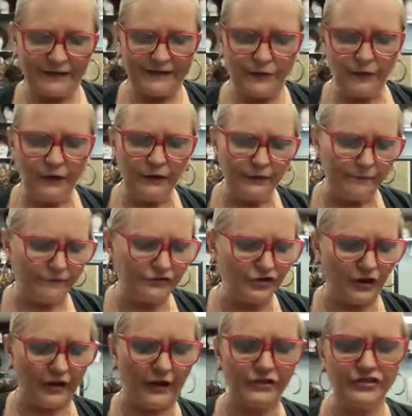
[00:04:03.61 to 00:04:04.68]
And they're
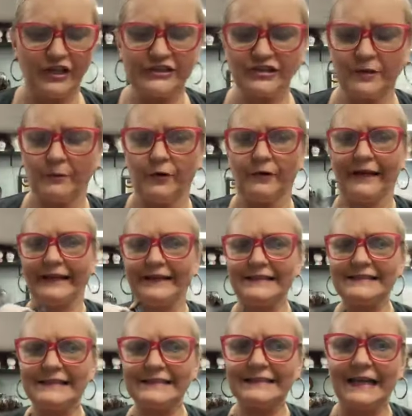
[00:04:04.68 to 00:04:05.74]
all adjustable. Like
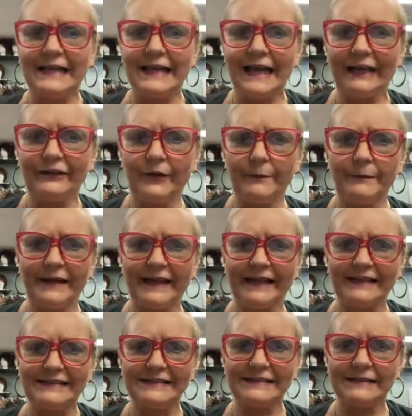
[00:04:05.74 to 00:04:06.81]
this is at the
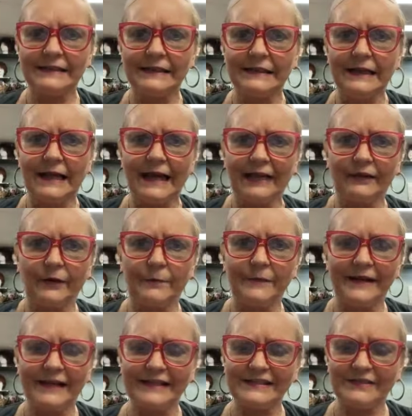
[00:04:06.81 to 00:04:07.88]
biggest
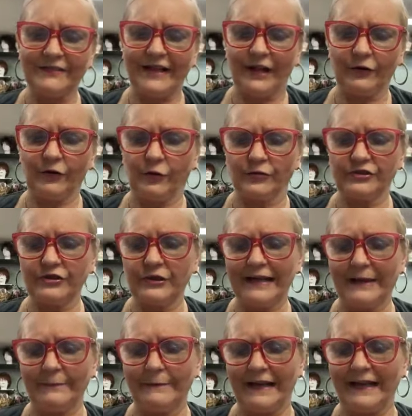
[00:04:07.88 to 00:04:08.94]
Velcro, so you
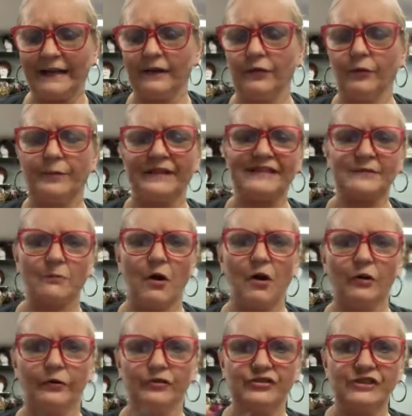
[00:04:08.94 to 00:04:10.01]
can make it a little bit
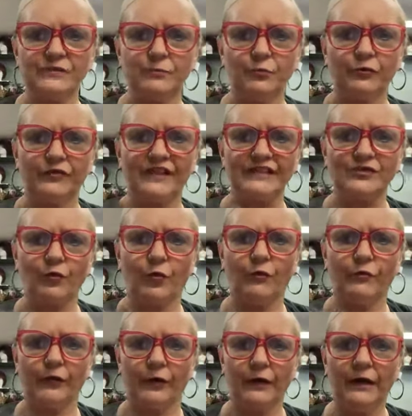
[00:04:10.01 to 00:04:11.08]
smaller. Just move this
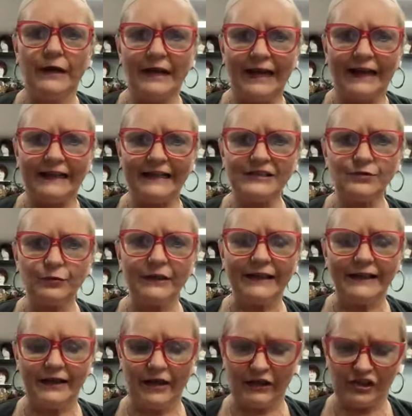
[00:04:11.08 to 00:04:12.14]
over, and it's
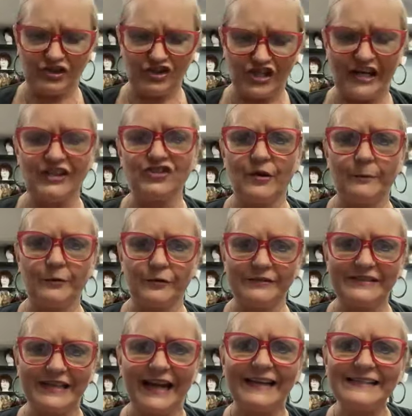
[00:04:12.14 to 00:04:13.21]
really going to change up your
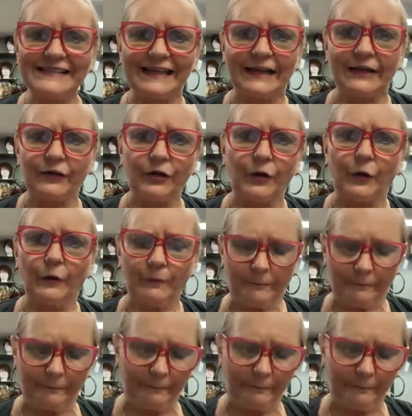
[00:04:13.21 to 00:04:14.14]
sizing, you know.